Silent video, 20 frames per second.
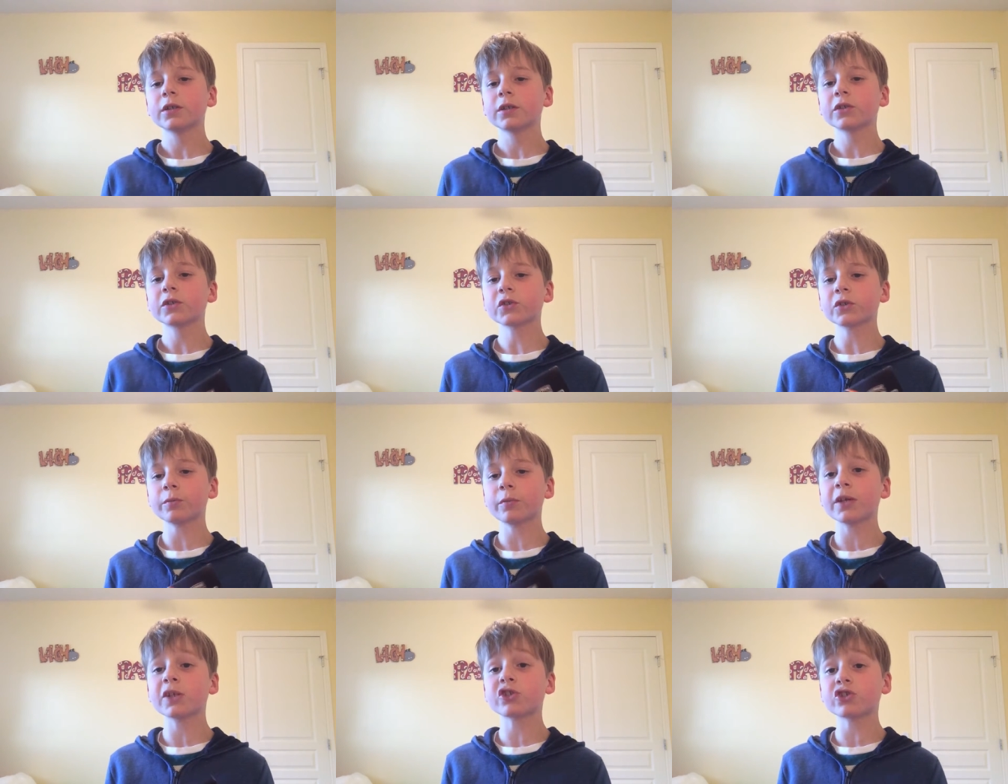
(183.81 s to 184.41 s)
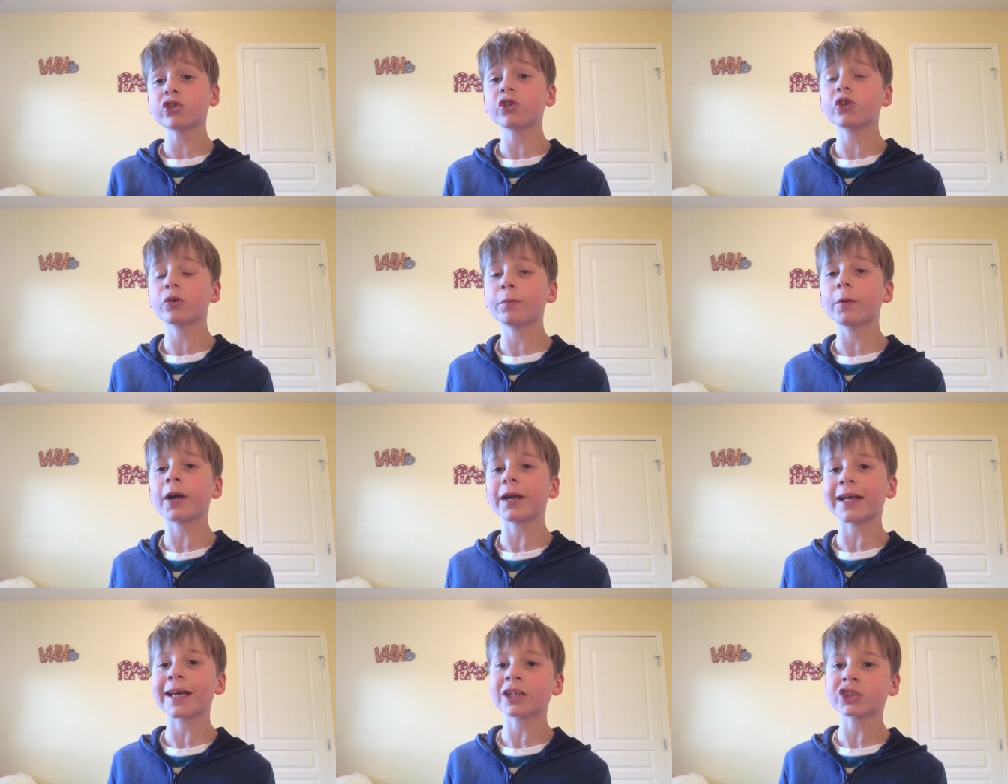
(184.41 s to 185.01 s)
So make sure you
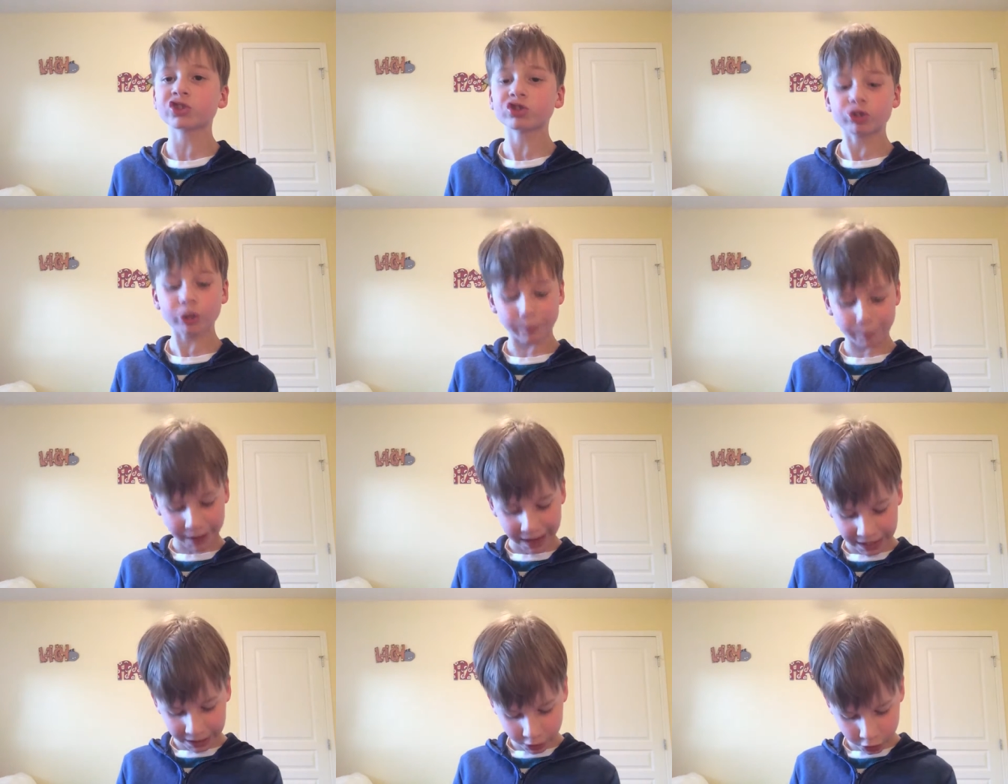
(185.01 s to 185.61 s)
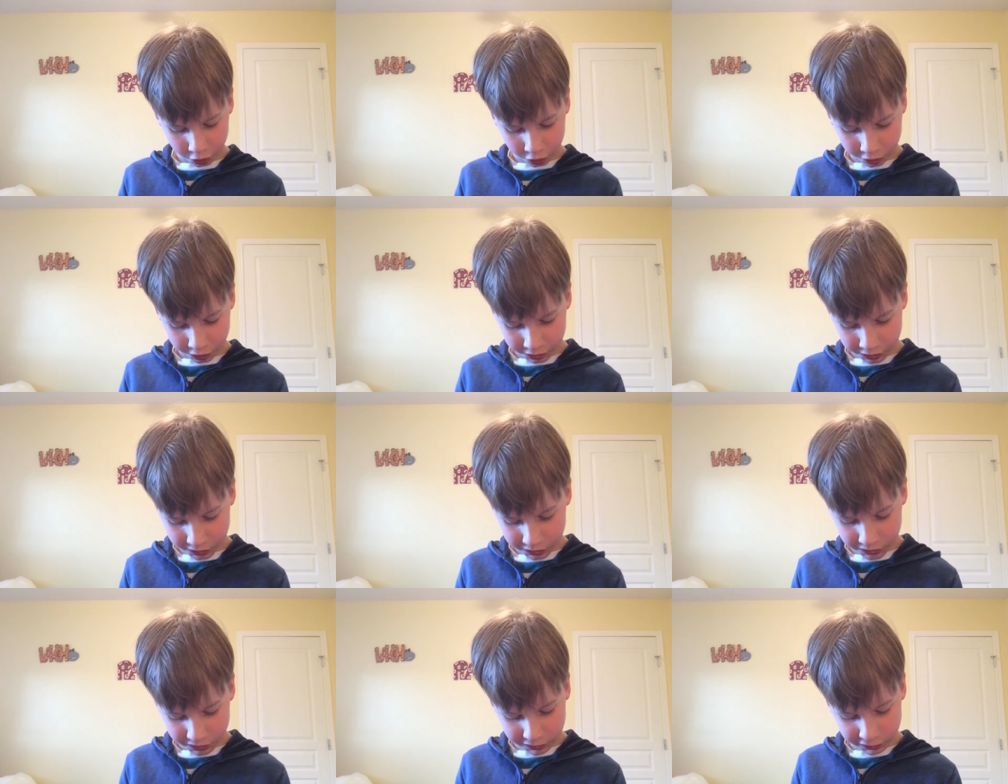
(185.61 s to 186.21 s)
bought extra
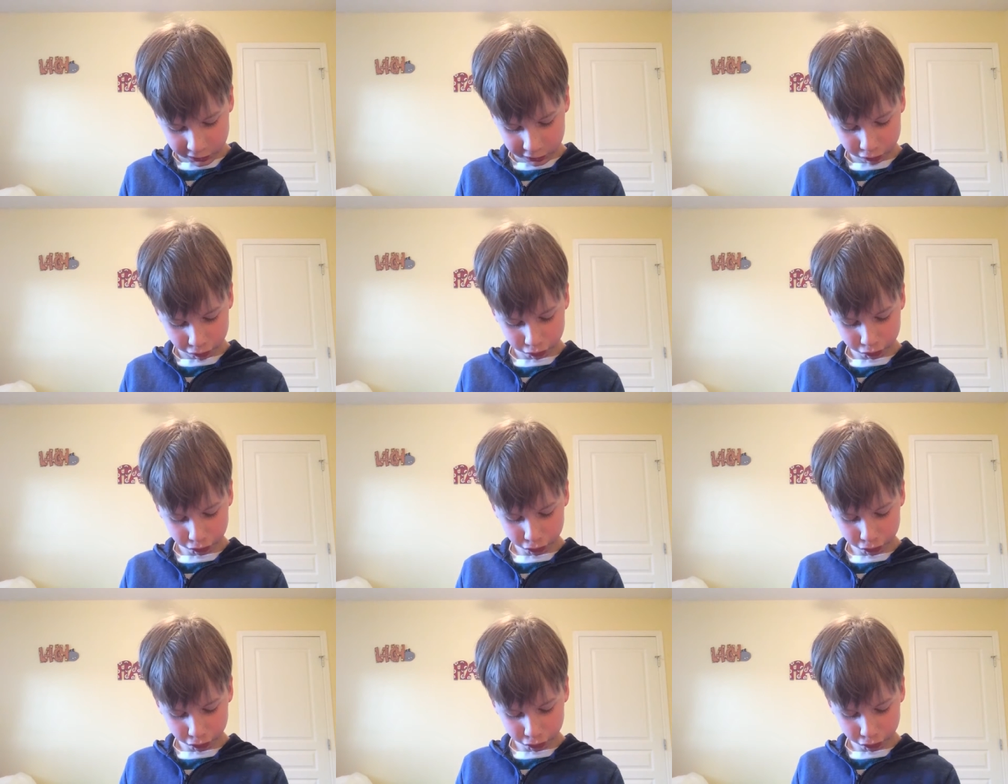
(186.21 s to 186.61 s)
batteries.